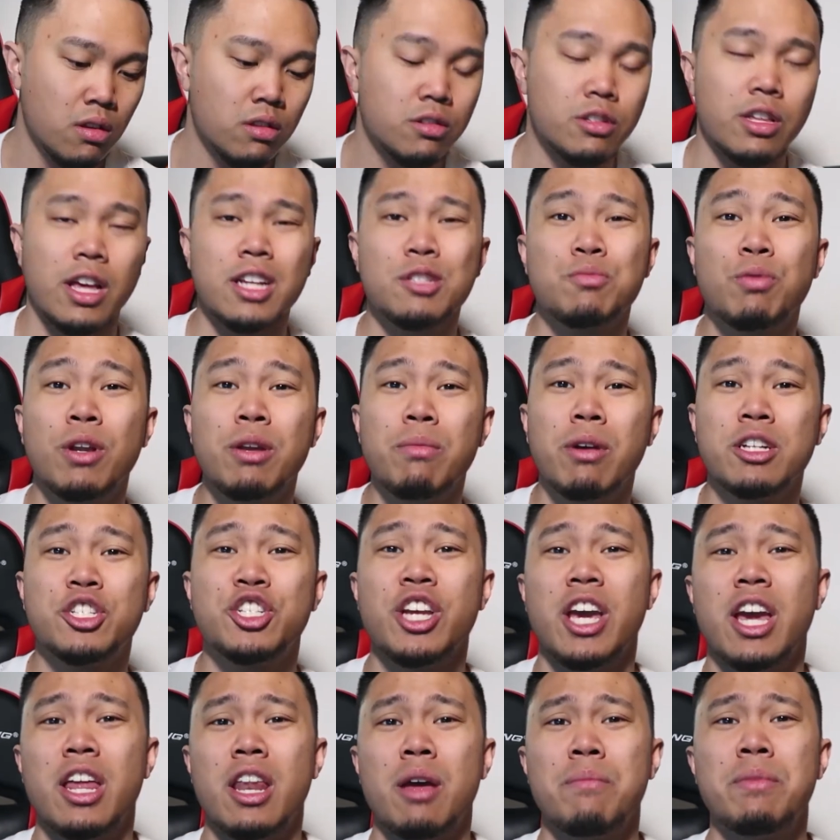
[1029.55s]
So that's pretty much
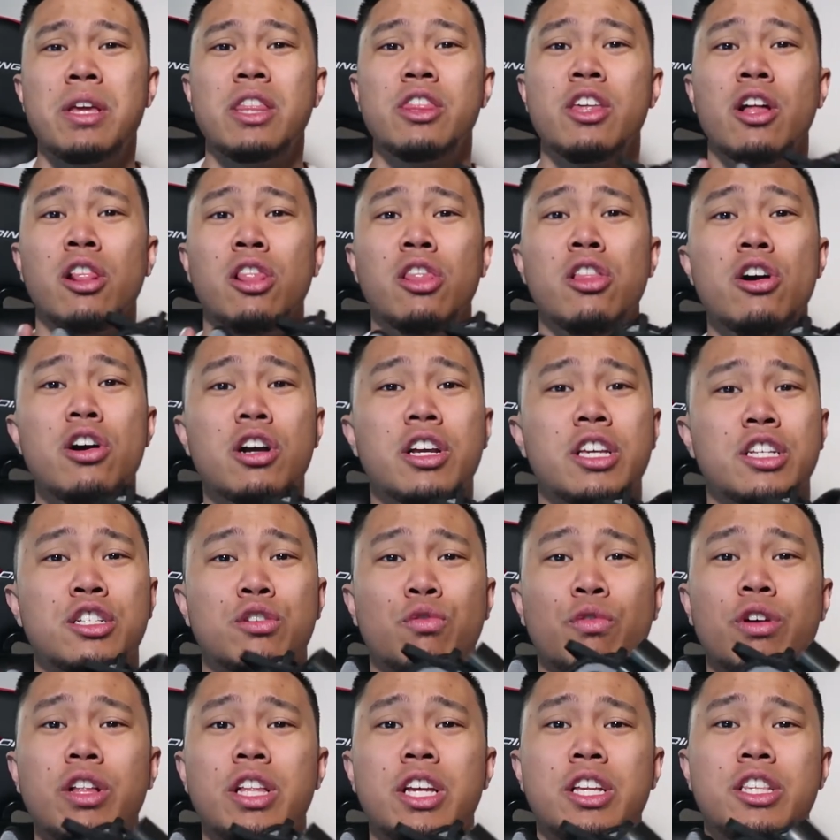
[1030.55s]
it. I mean, the look
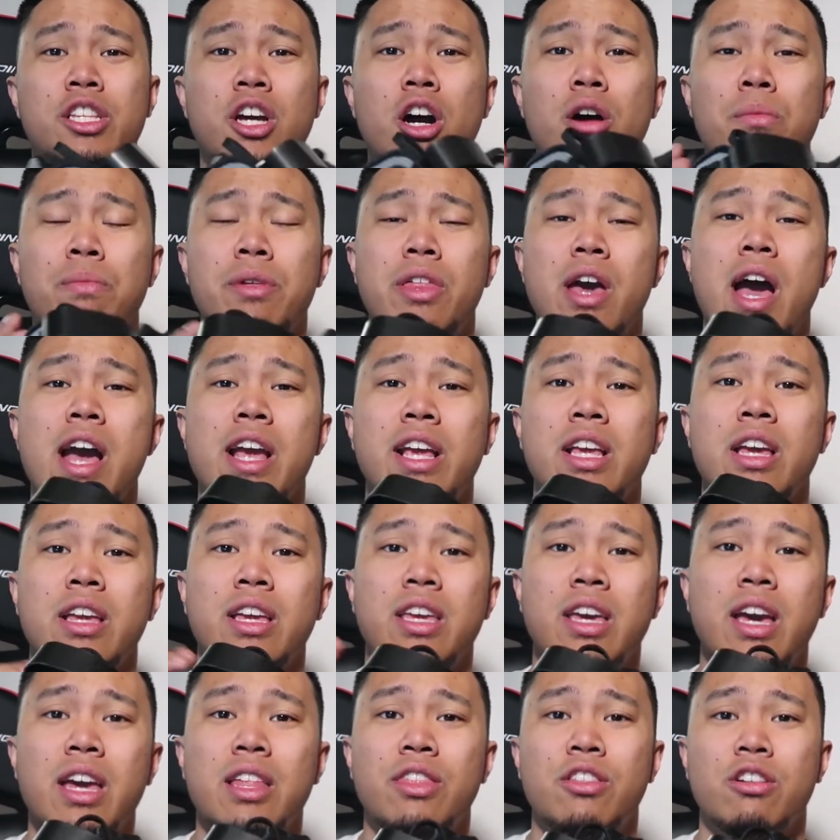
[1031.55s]
is really dope. I
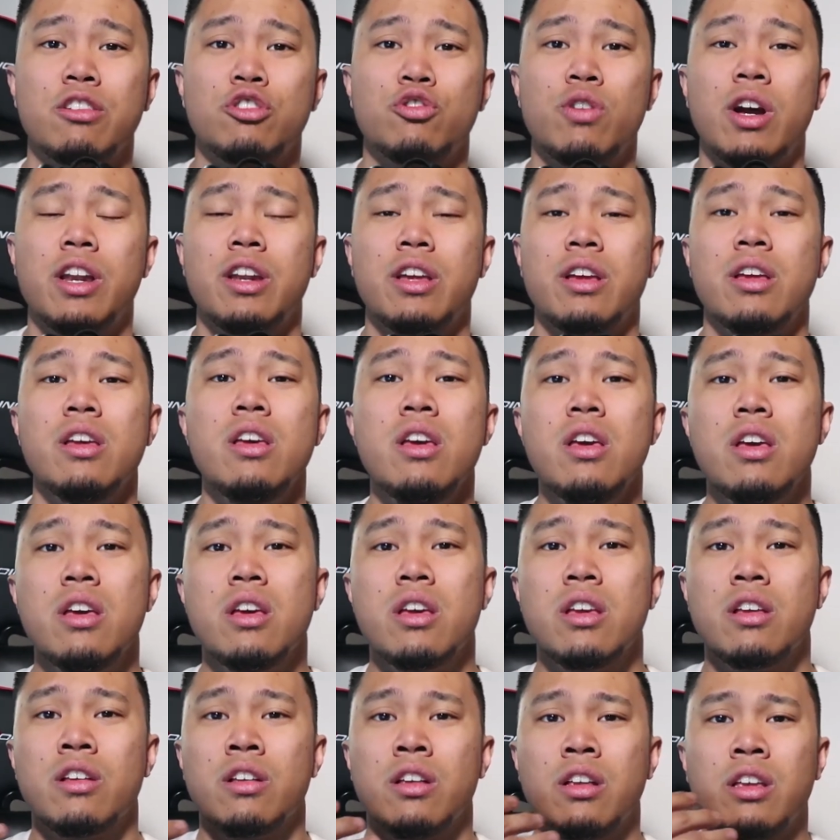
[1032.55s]
get they're trying to
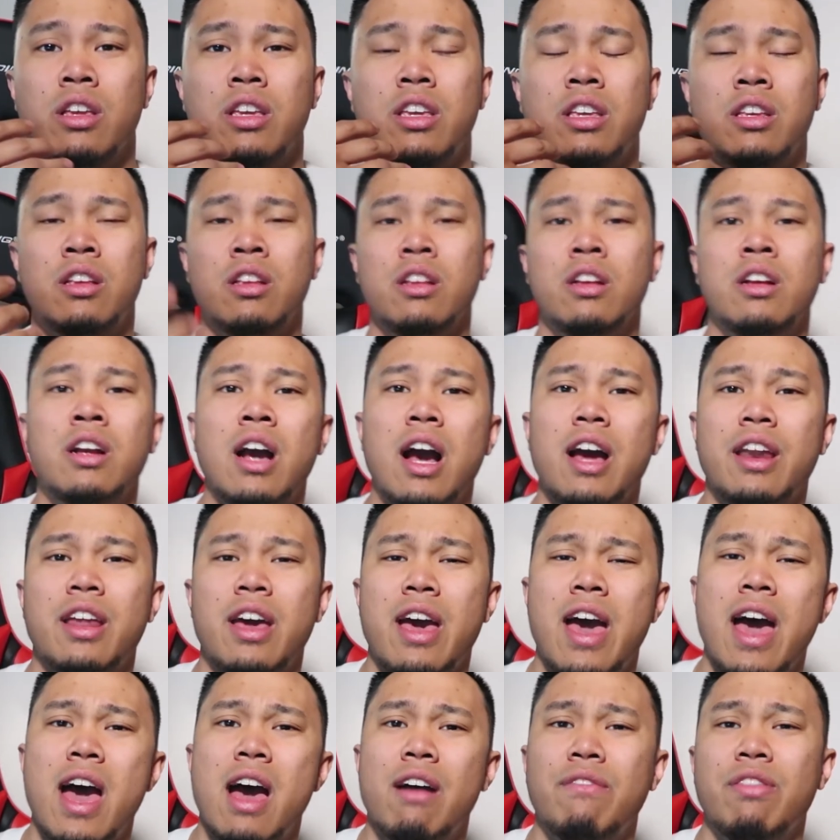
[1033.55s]
kind
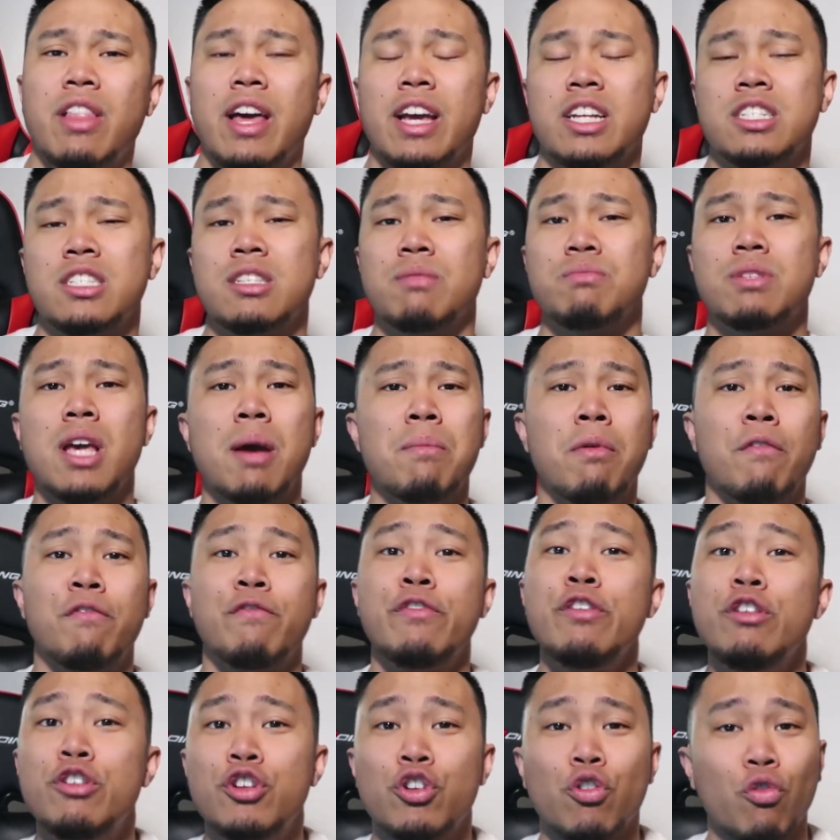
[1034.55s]
of have like some type of
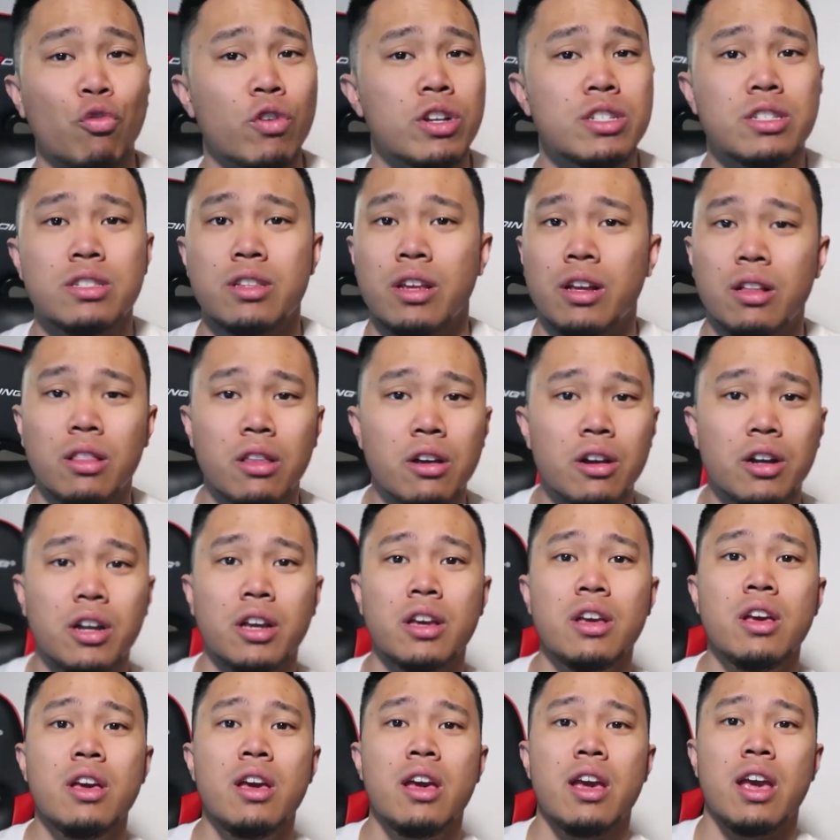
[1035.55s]
futuristic look,
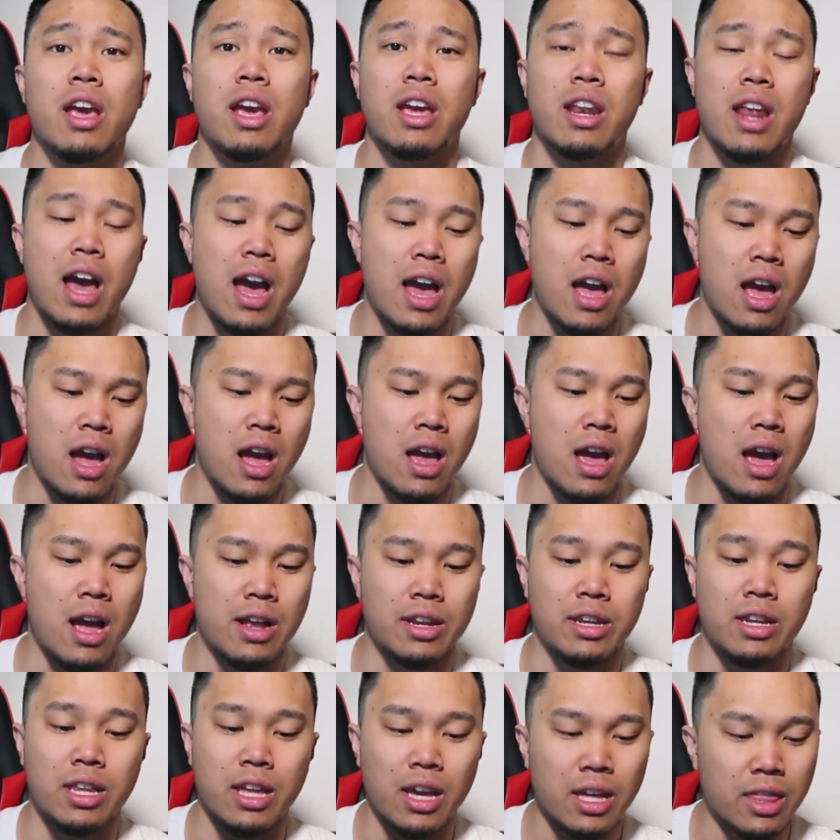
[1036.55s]
and I
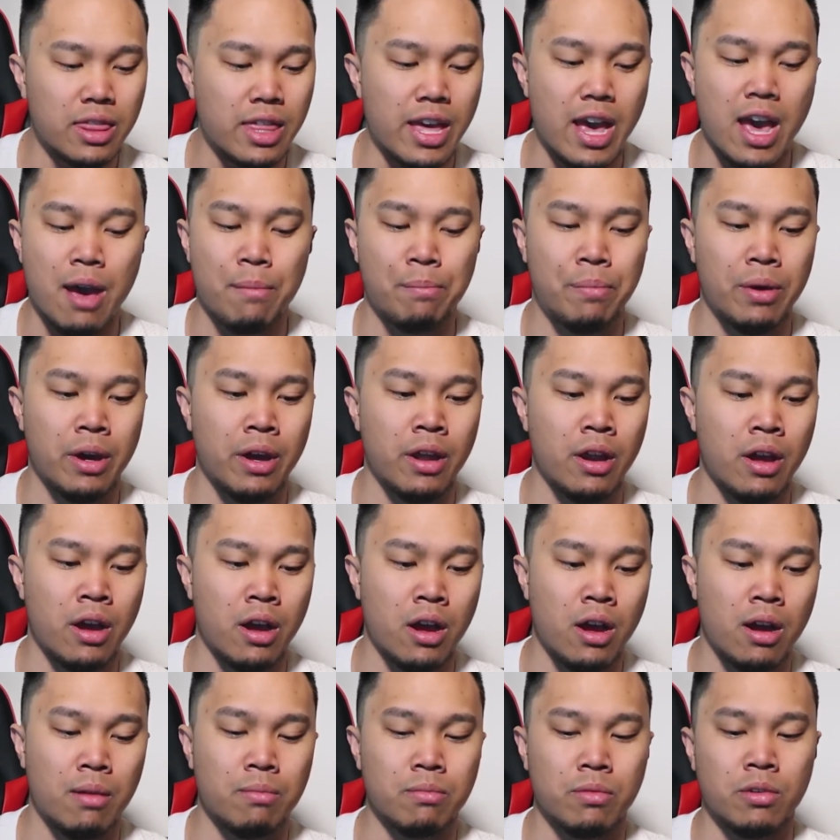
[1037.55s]
dig that, but
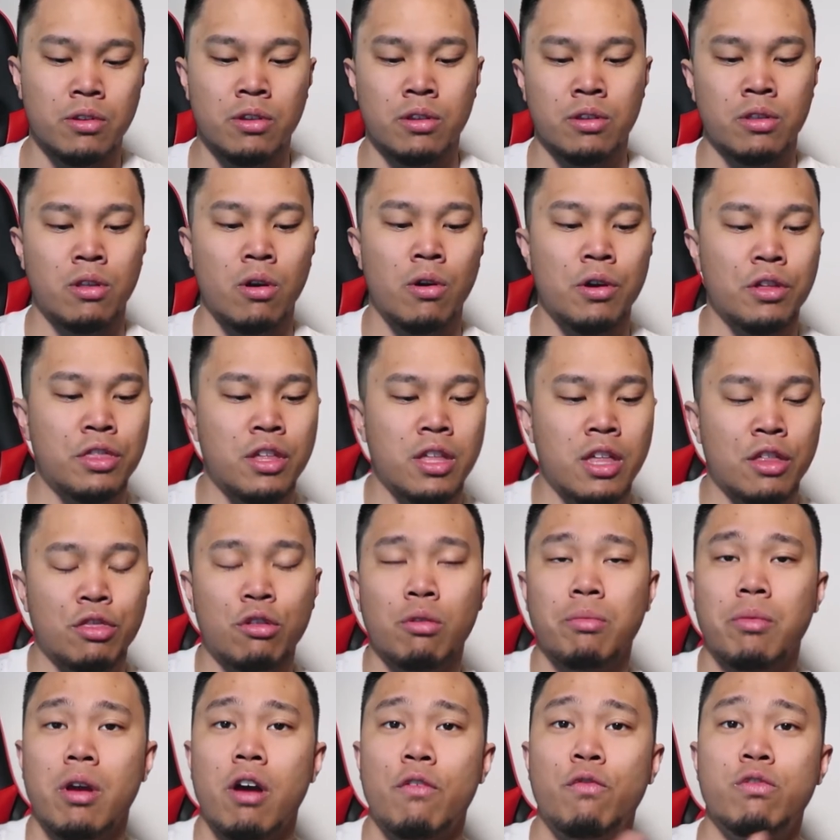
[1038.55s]
the only thing that
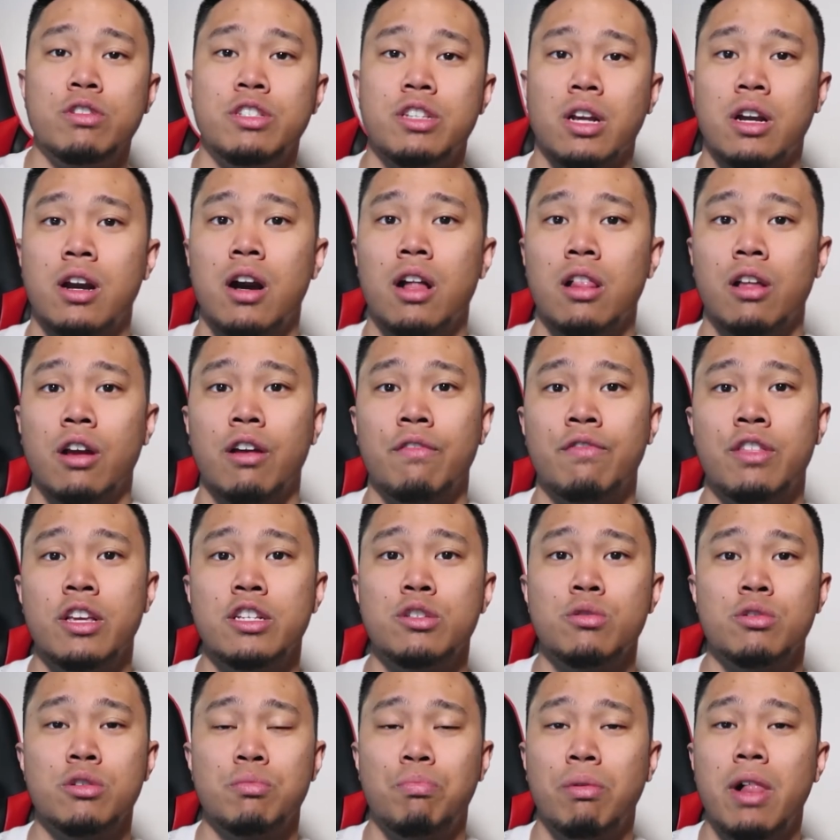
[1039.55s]
threw me off was the color. If
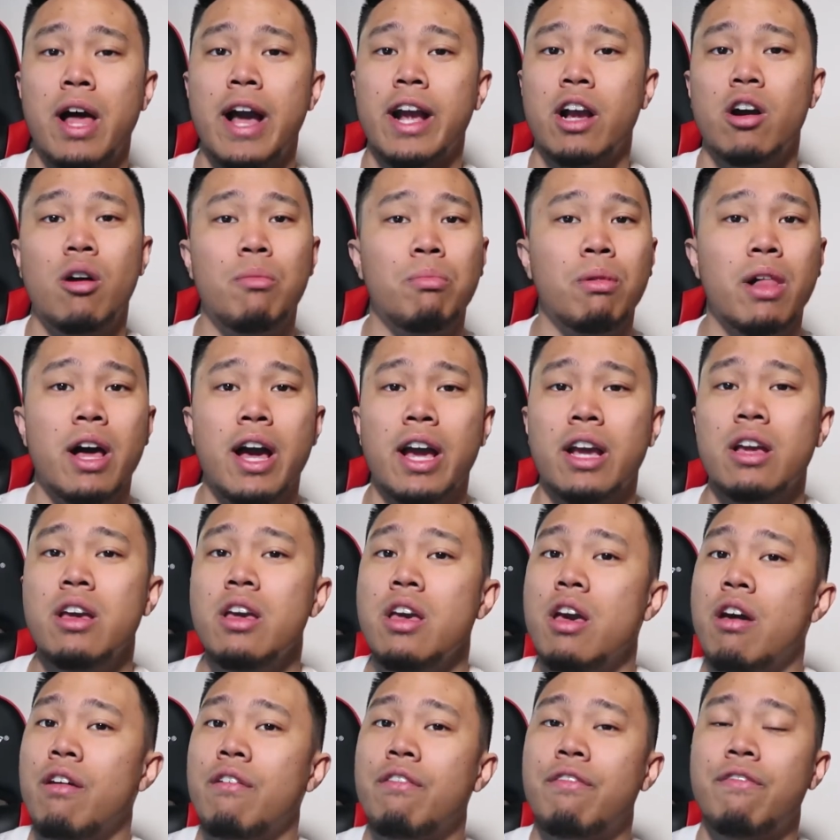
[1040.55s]
this was black on black,
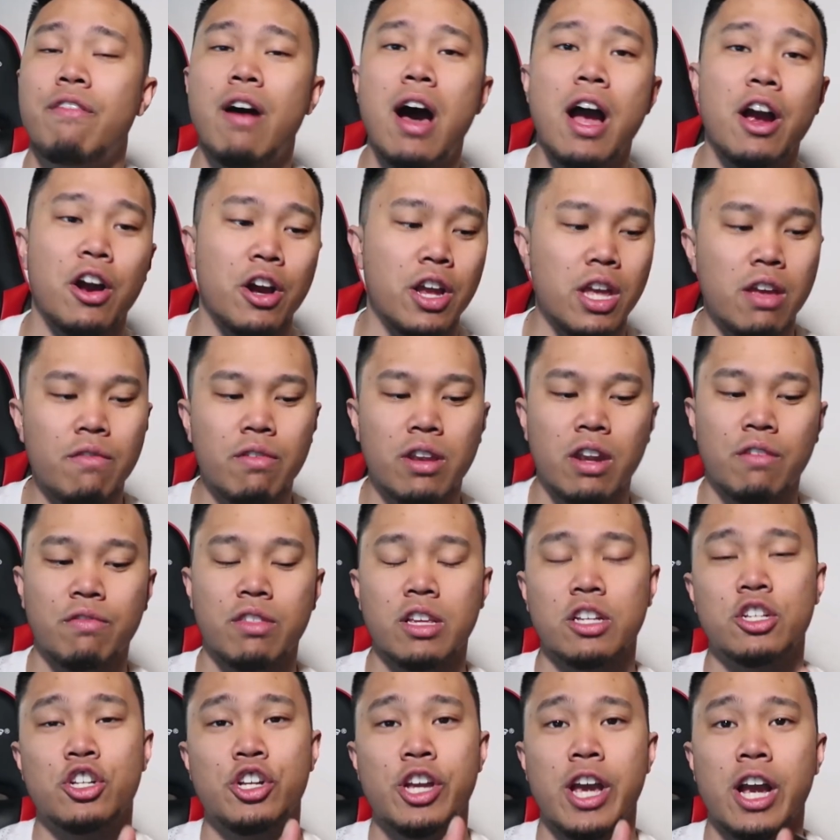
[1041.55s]
fire. Even if
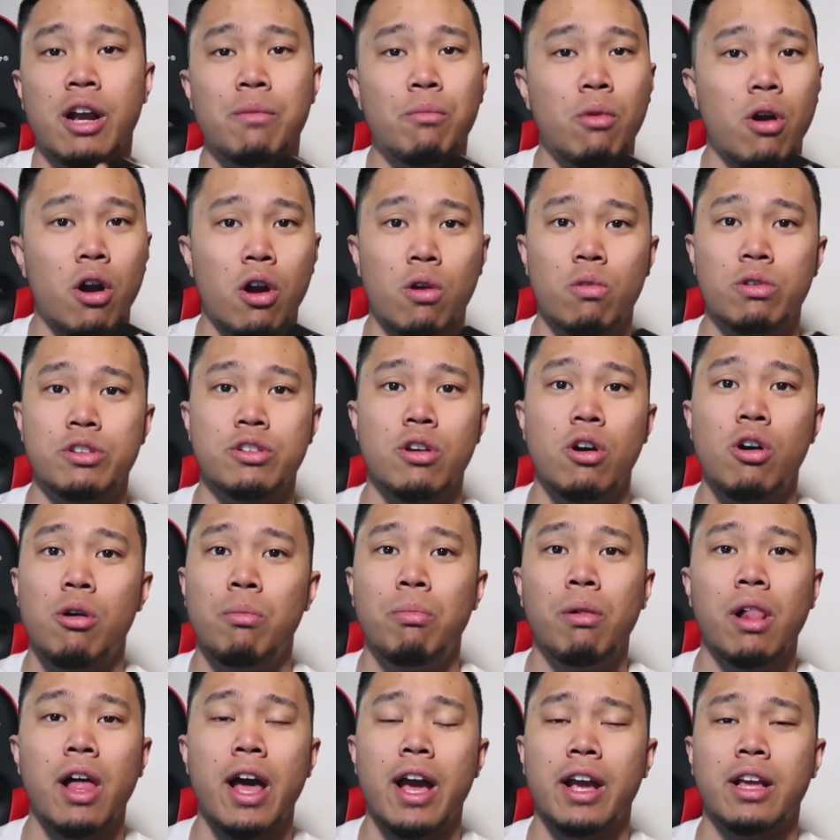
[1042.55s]
the check mark was all
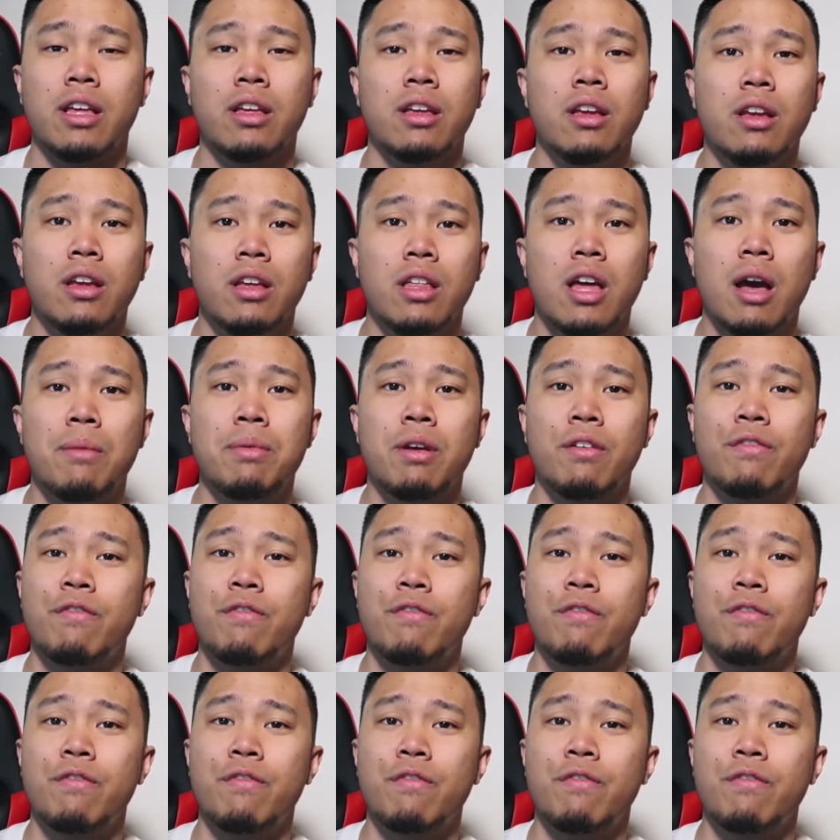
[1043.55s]
black, I'd be